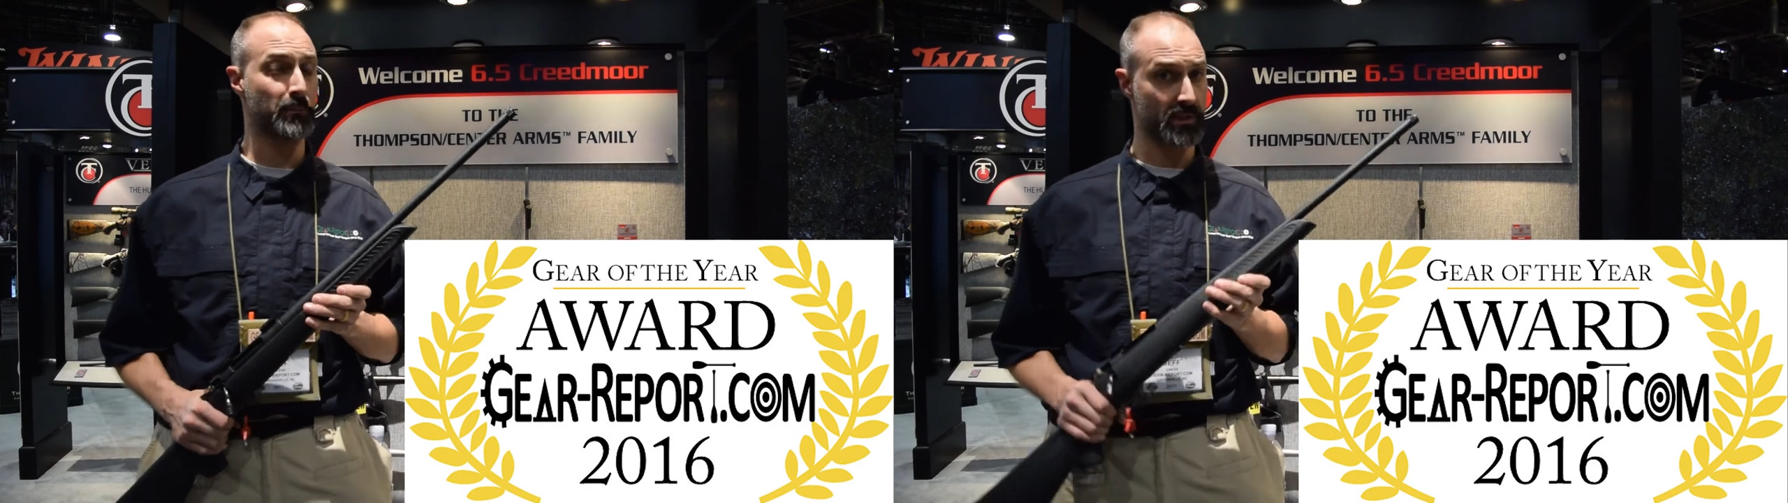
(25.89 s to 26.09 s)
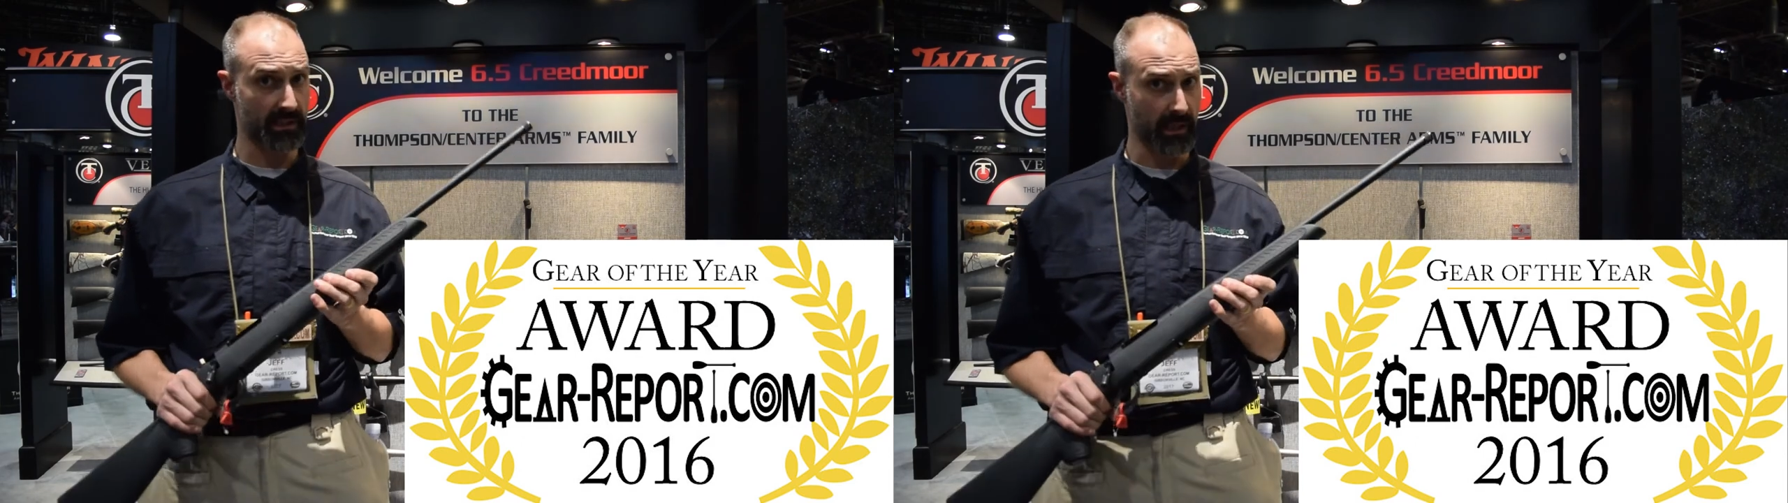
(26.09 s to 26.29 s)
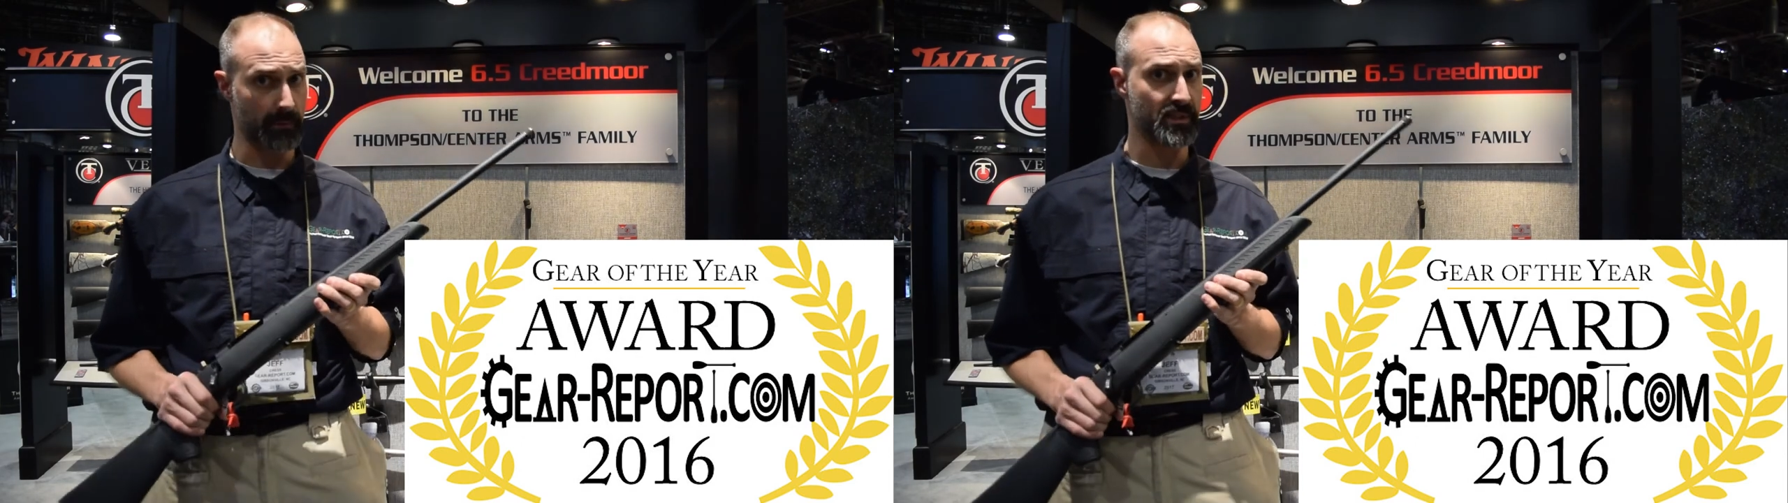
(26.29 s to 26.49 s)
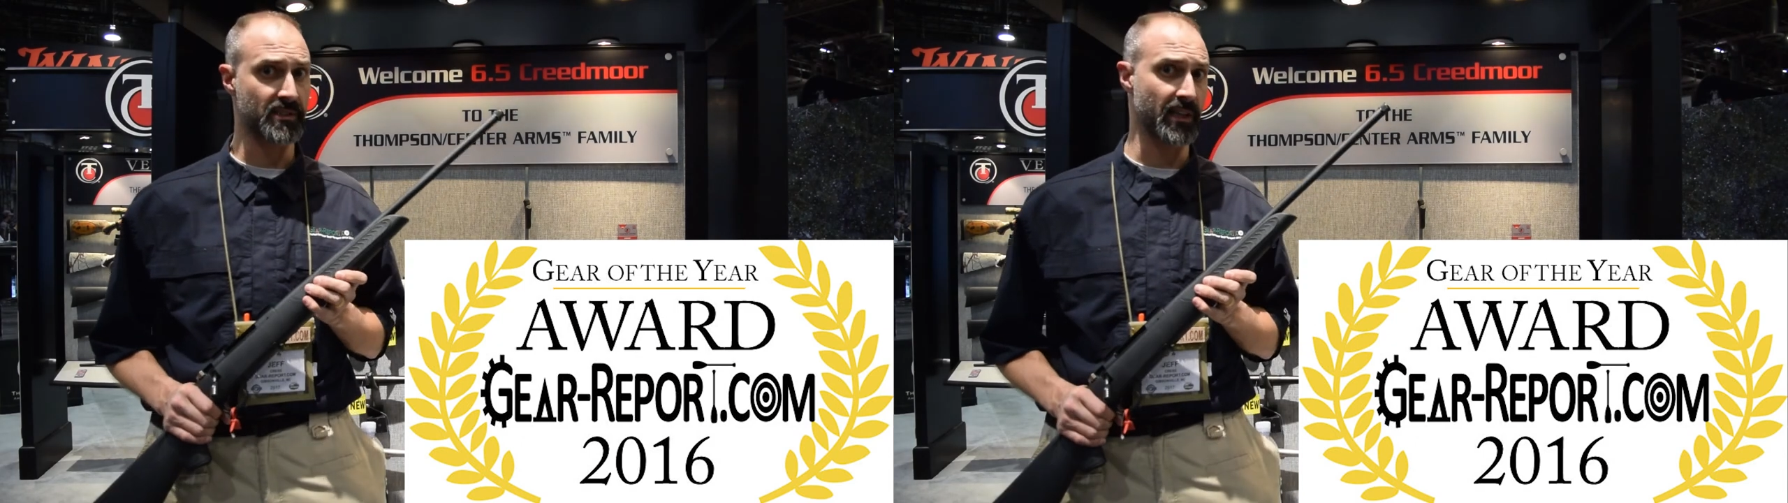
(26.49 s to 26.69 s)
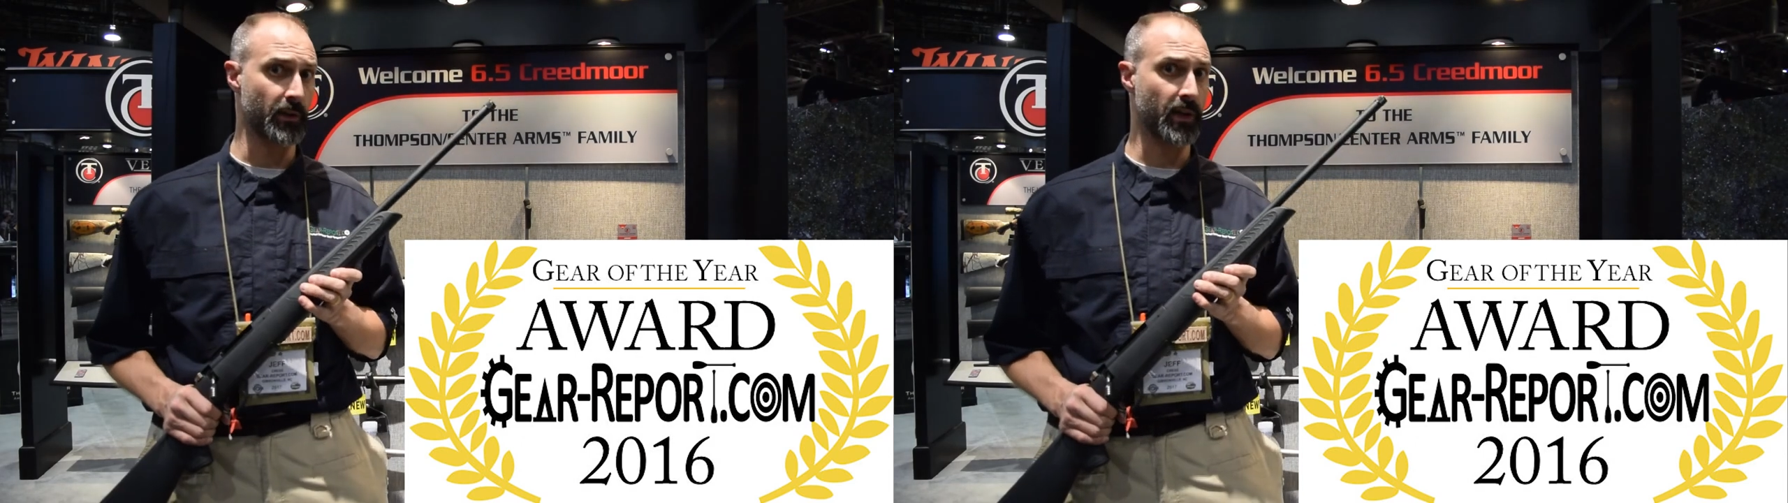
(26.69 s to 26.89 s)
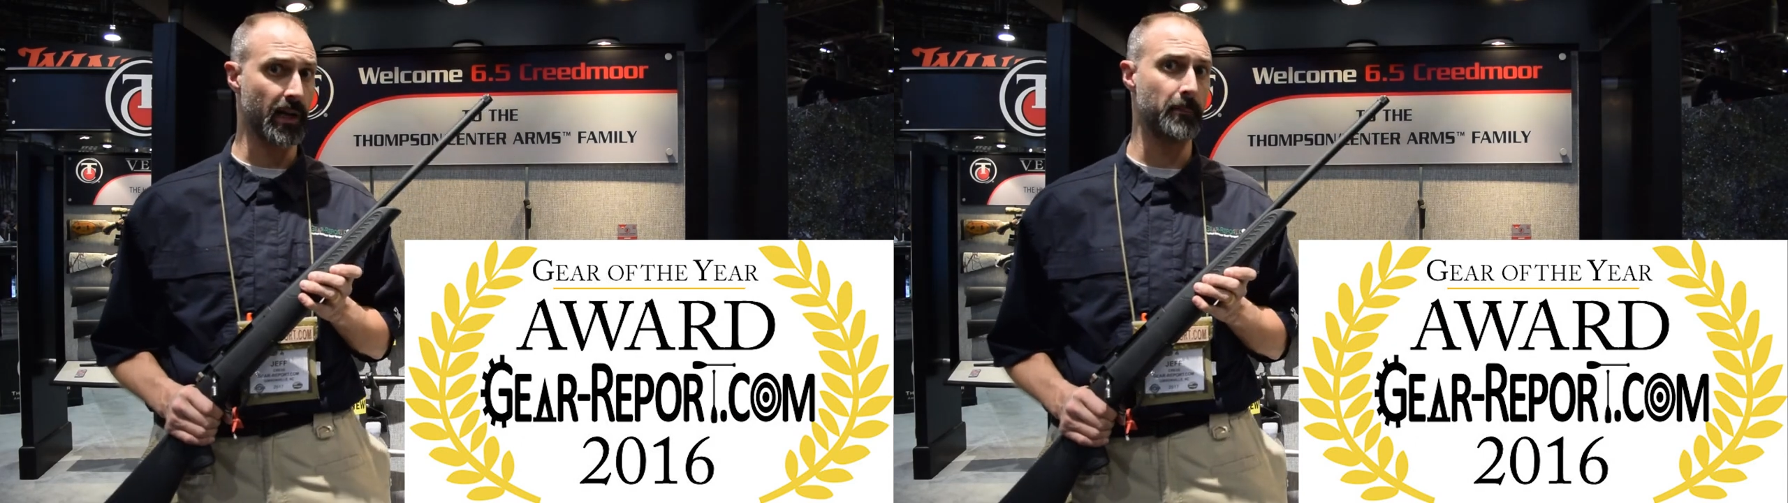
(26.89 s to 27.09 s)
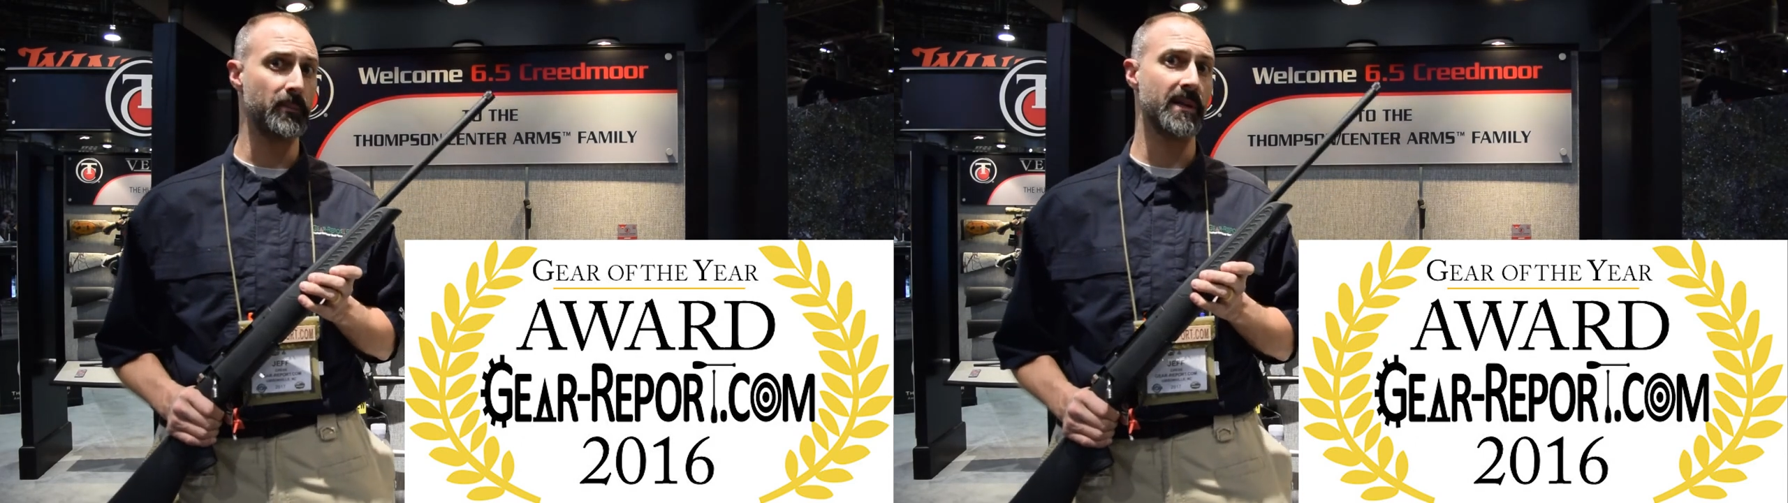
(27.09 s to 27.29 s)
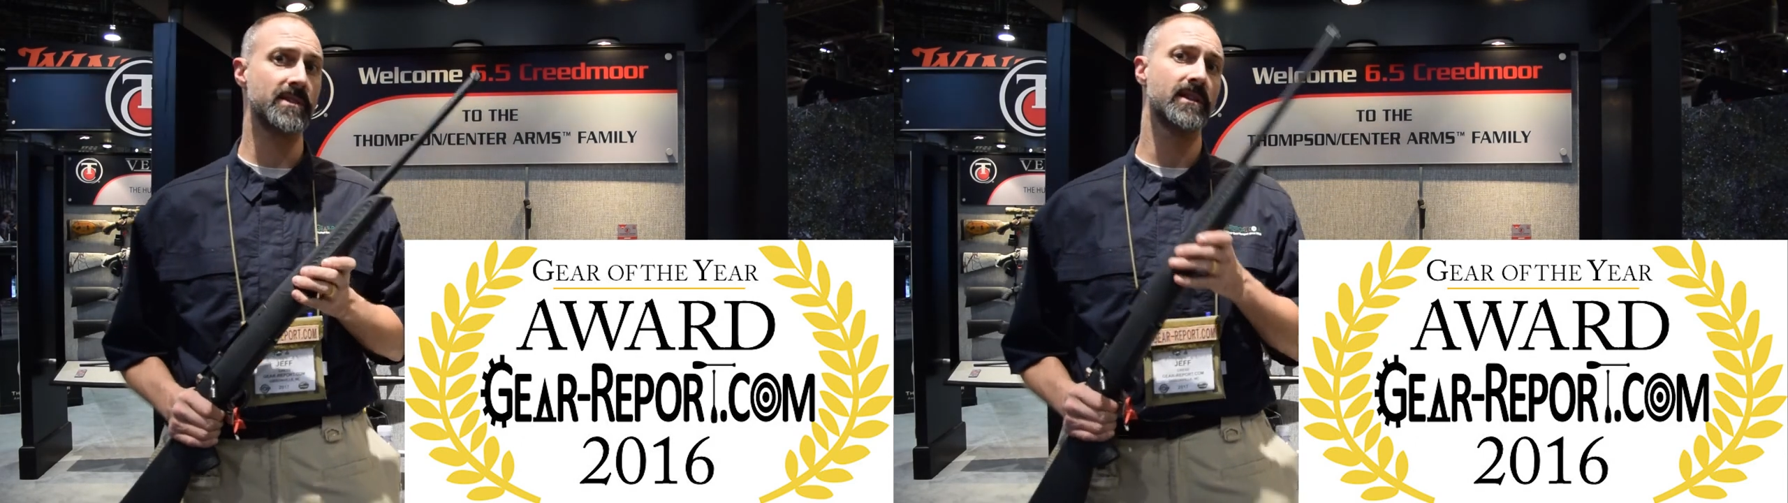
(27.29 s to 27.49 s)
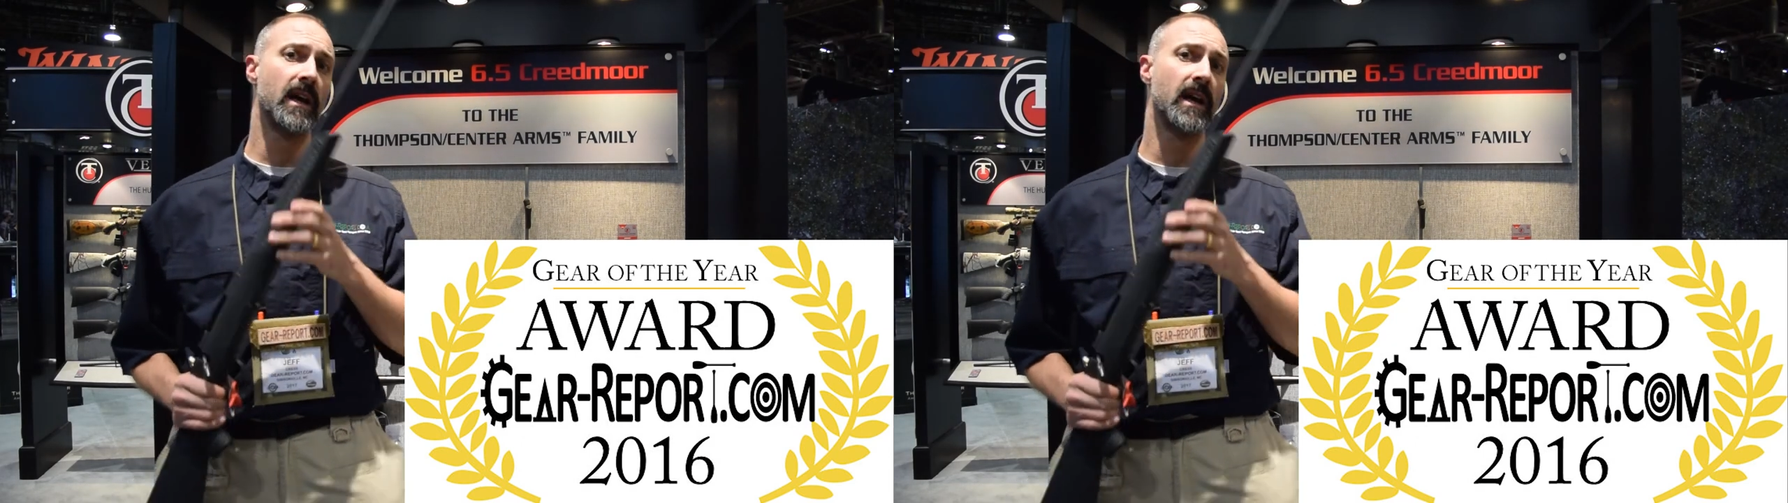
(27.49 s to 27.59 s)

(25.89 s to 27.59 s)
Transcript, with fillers: was the Thompson Center Compass.